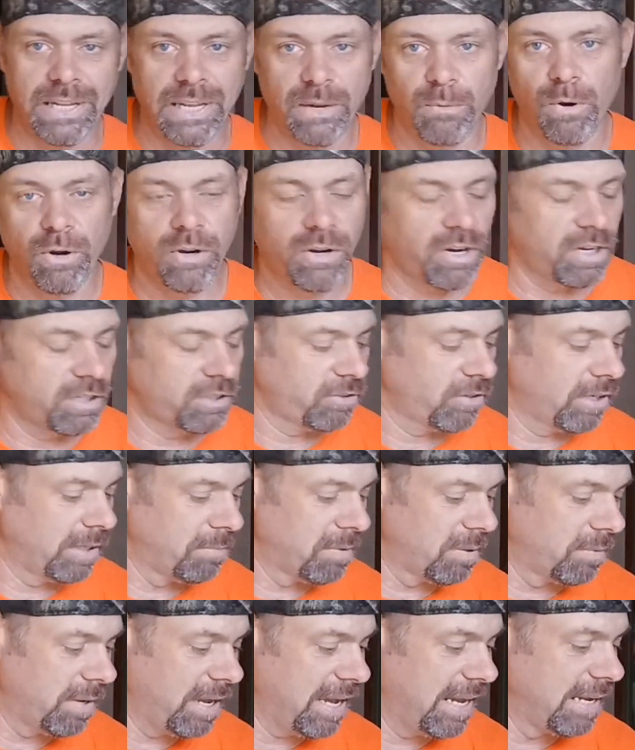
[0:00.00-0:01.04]
It won't cost
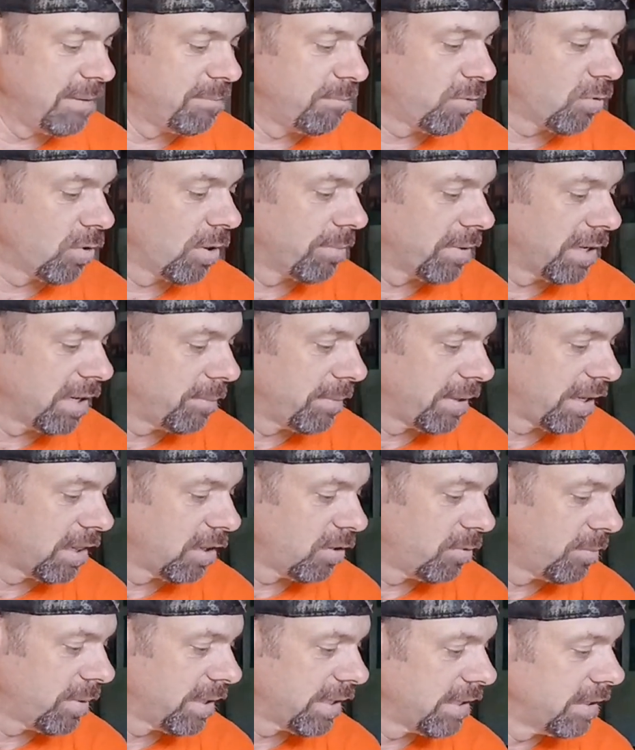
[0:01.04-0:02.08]
you any more, but I'll make a
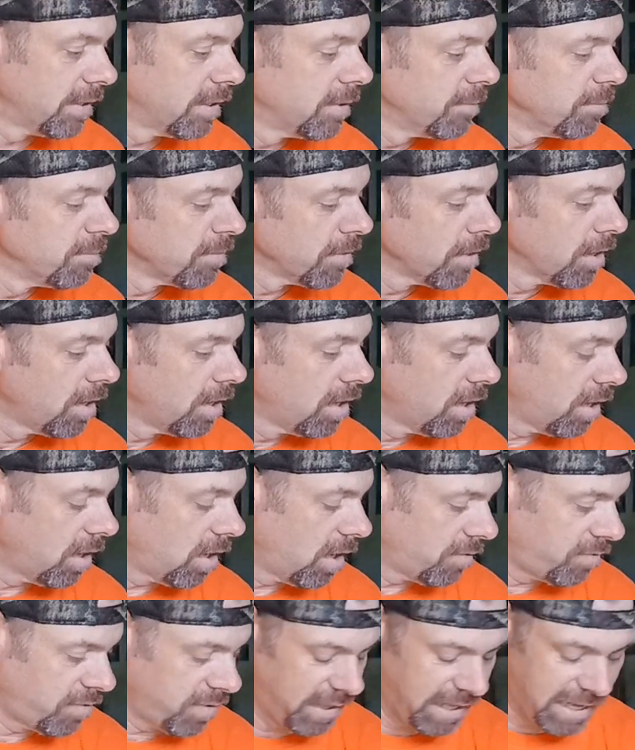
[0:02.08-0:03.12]
little money
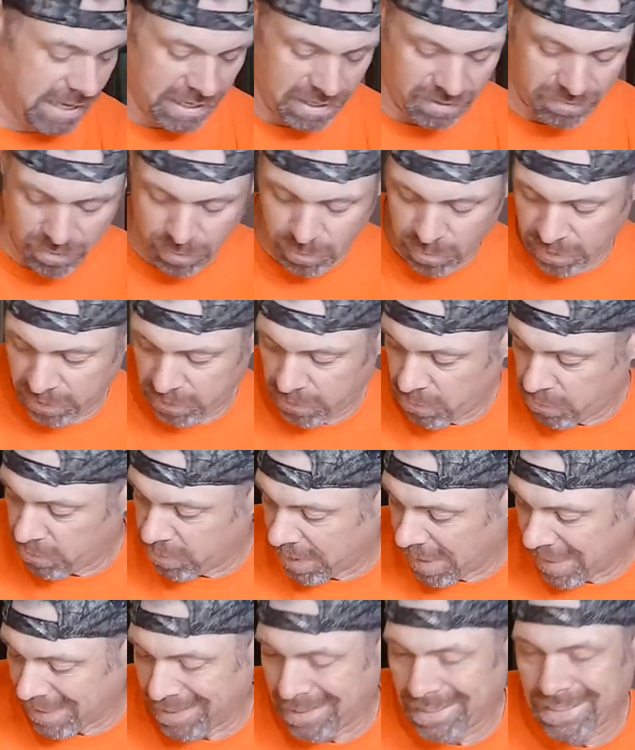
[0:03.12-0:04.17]
off of that if you want to use
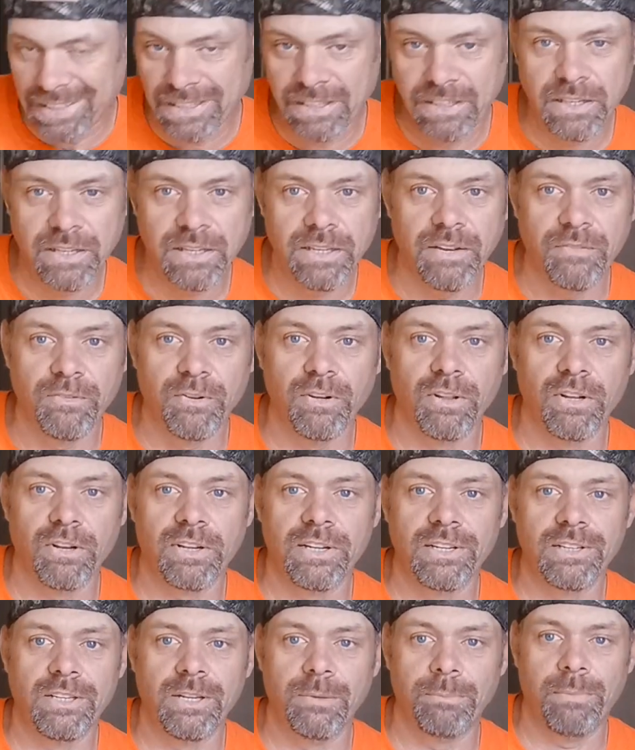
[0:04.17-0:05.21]
that link if you're
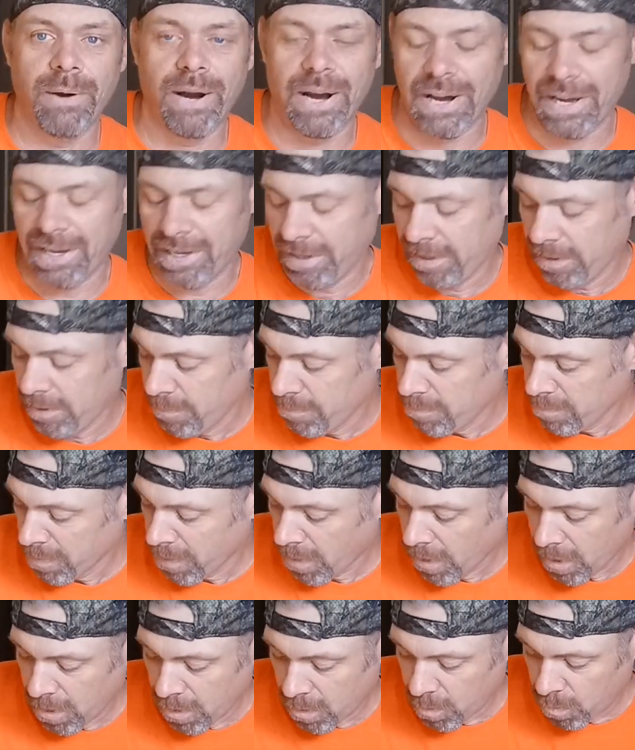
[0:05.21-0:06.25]
looking to buy
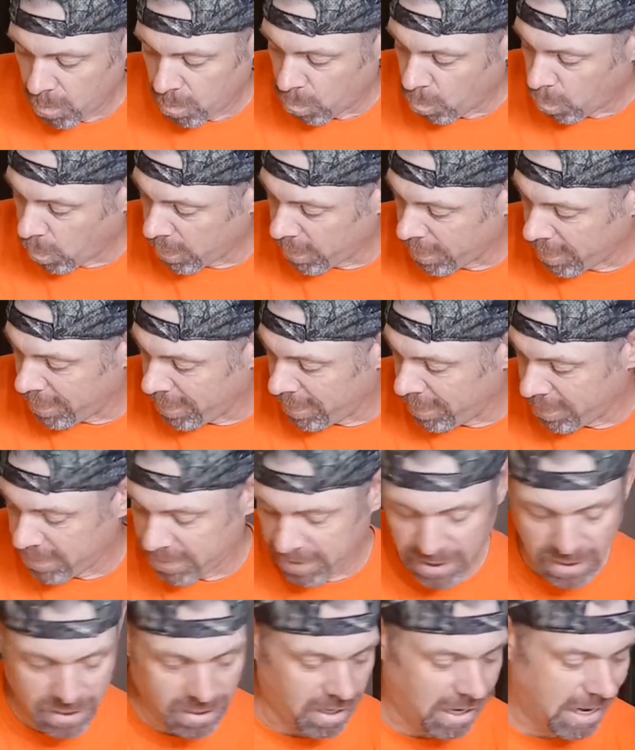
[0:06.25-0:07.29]
one of these
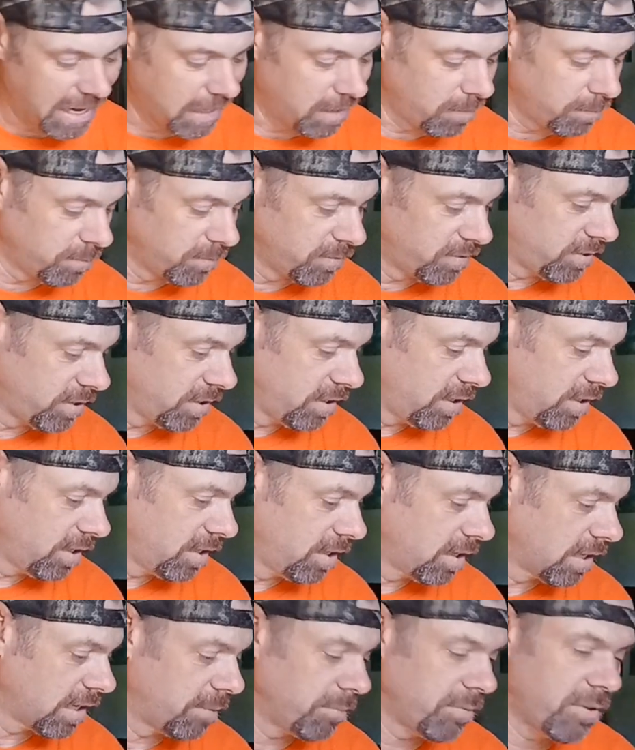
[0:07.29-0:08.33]
items
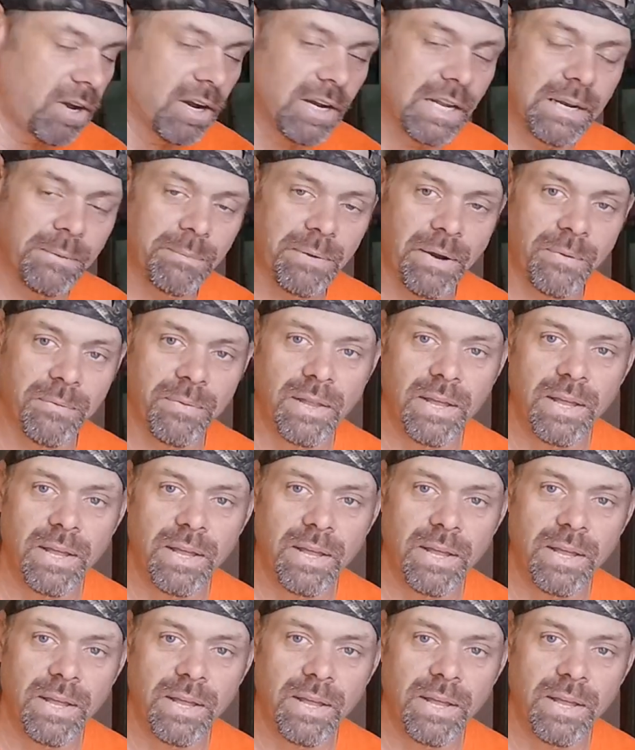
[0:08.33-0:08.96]
that I'm talking about.